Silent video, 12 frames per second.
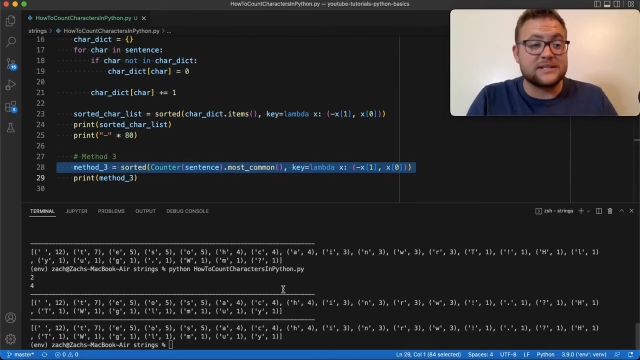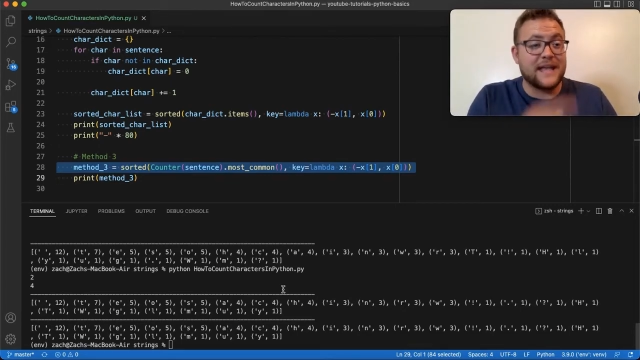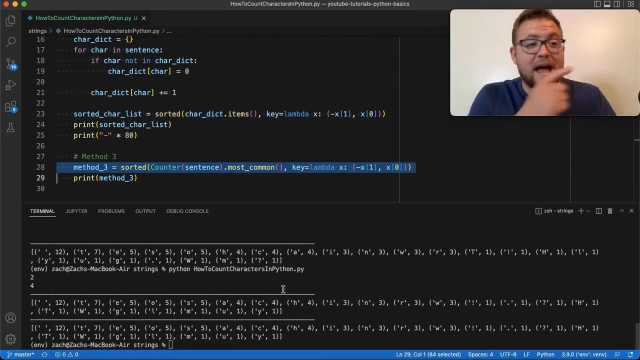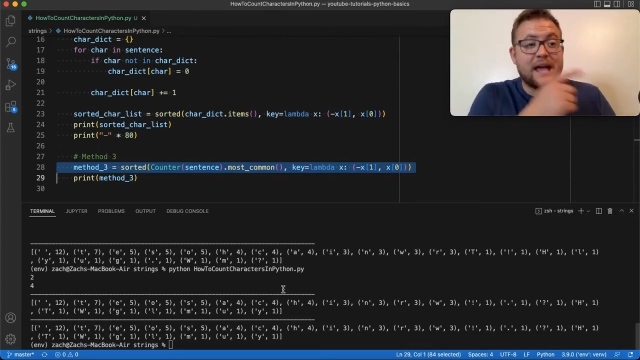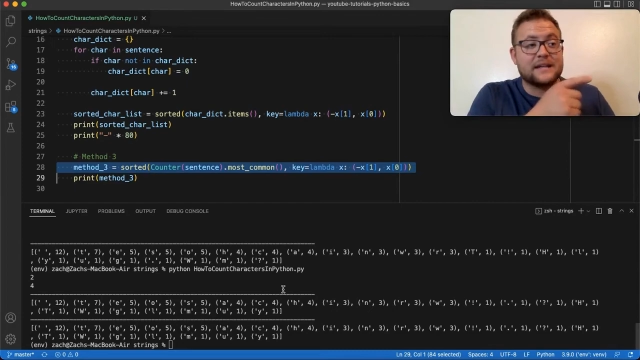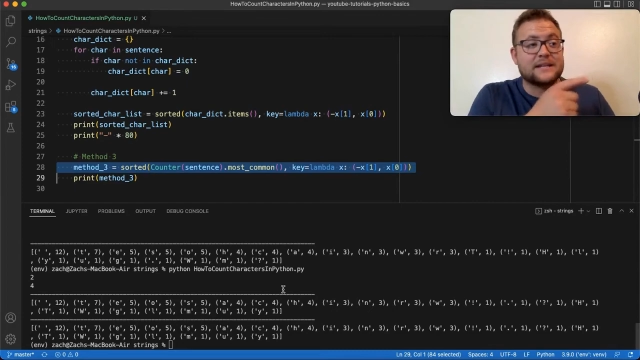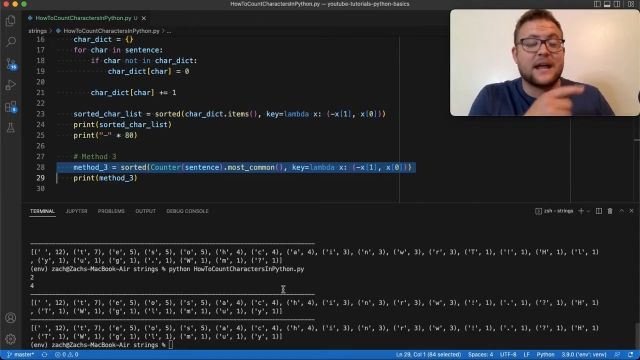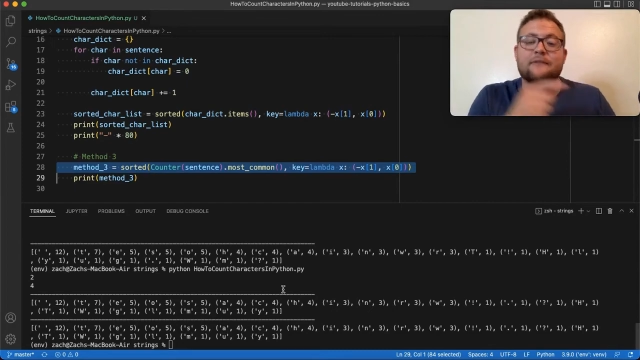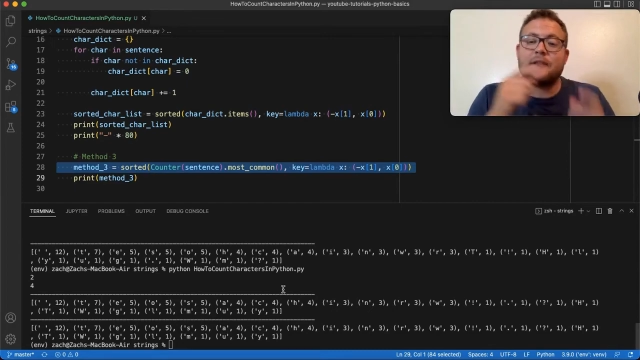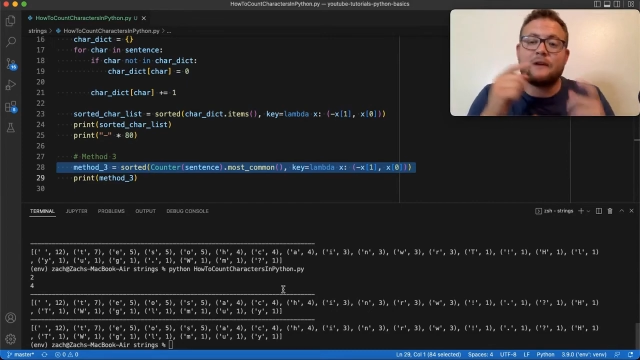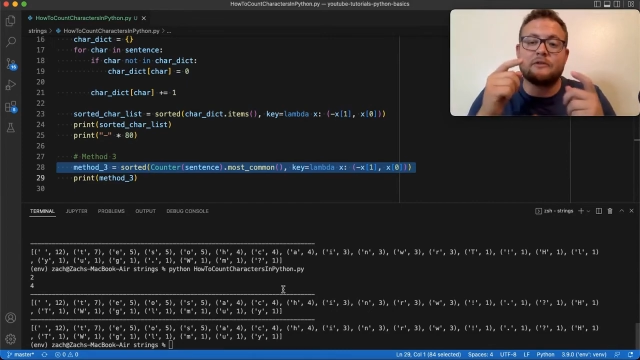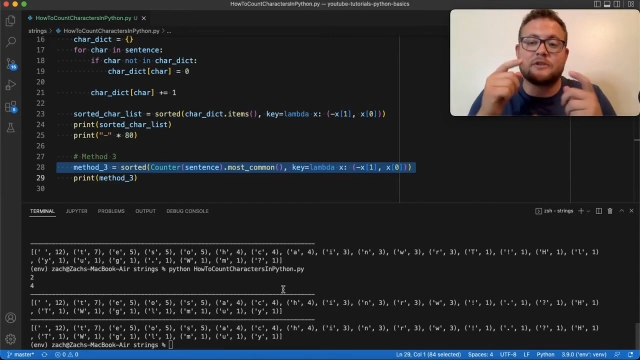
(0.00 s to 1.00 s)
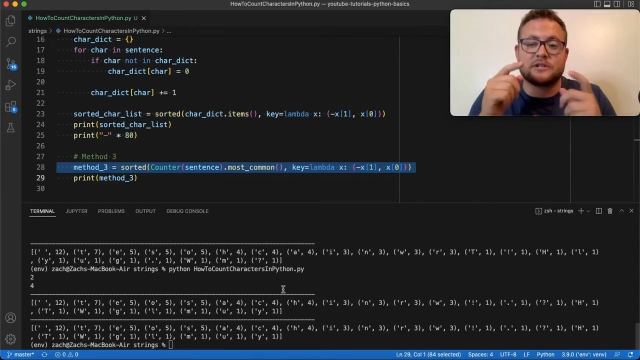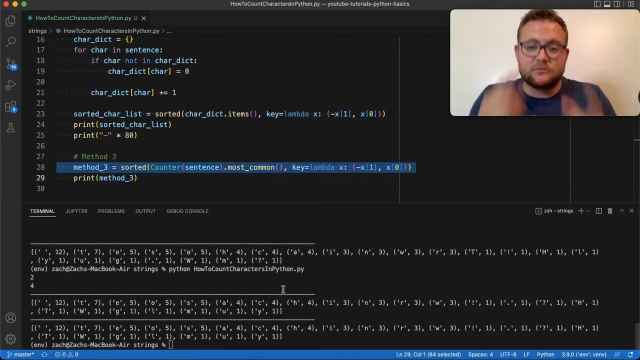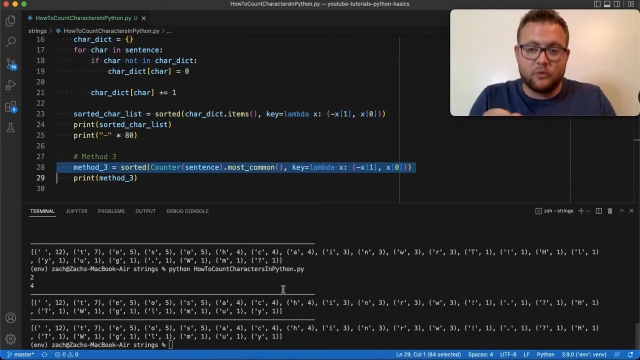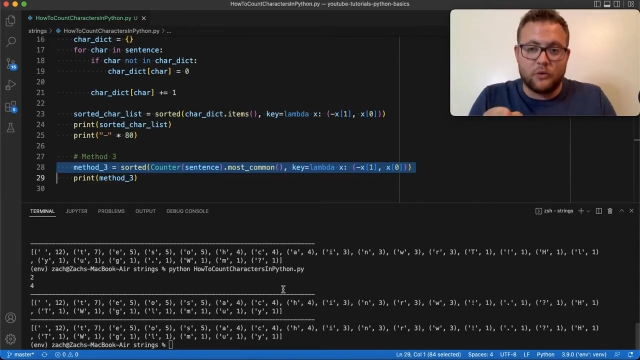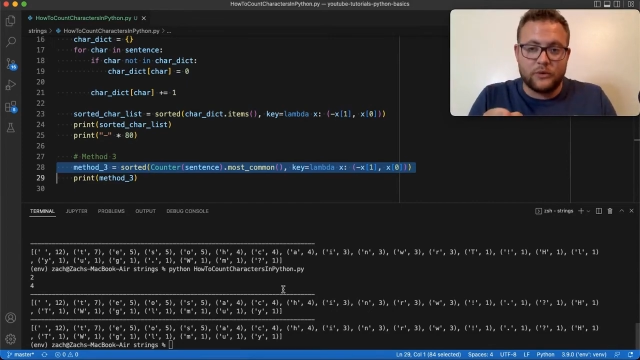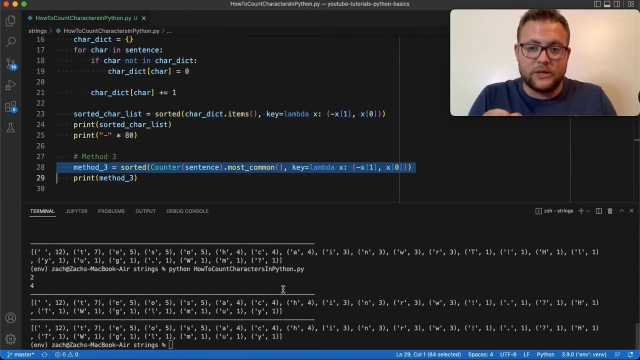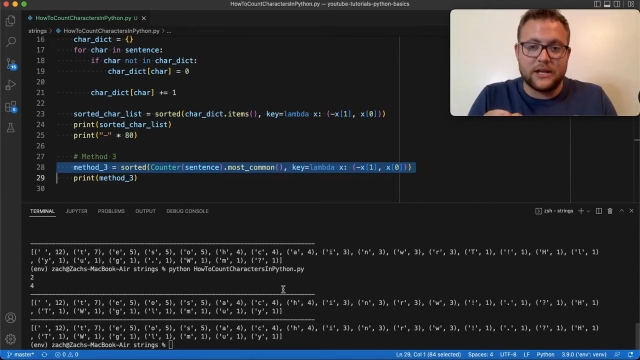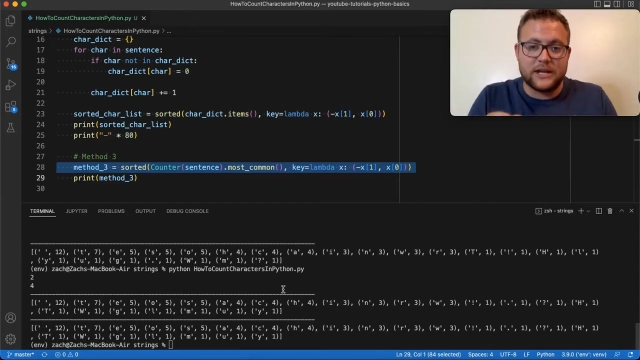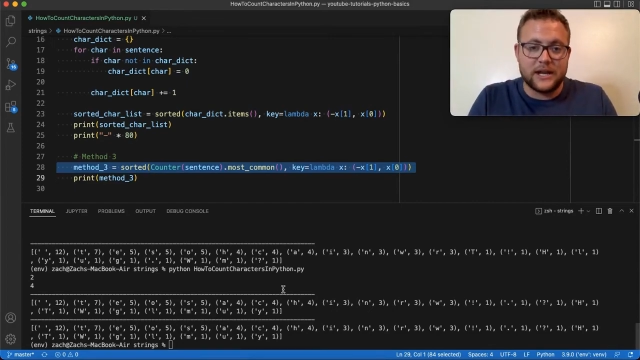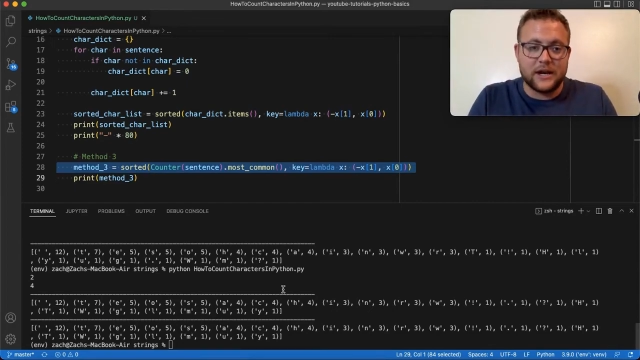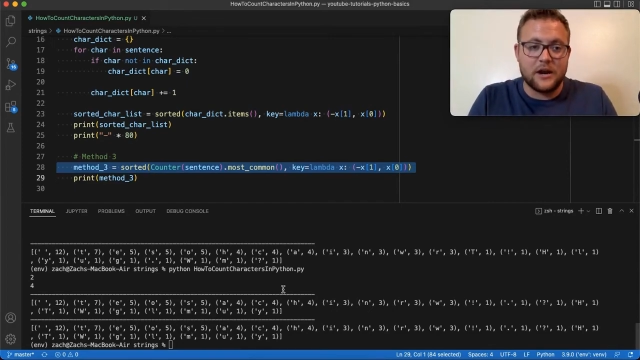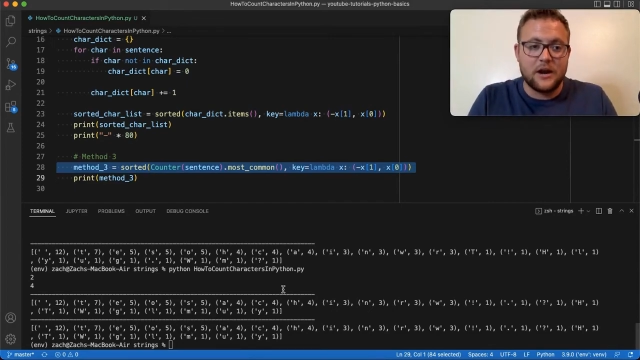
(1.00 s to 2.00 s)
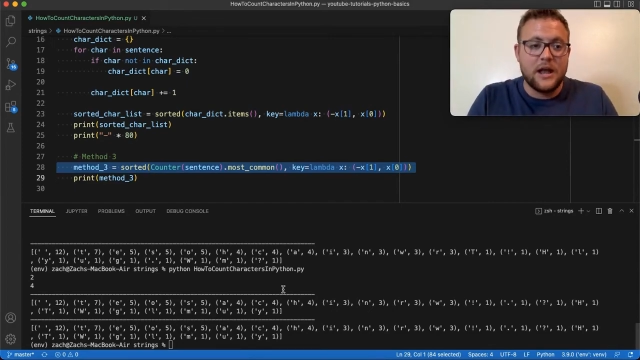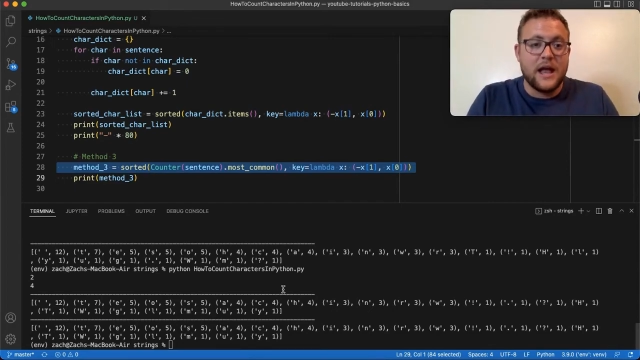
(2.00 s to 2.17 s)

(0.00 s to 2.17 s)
that is kind of leverages what we did here.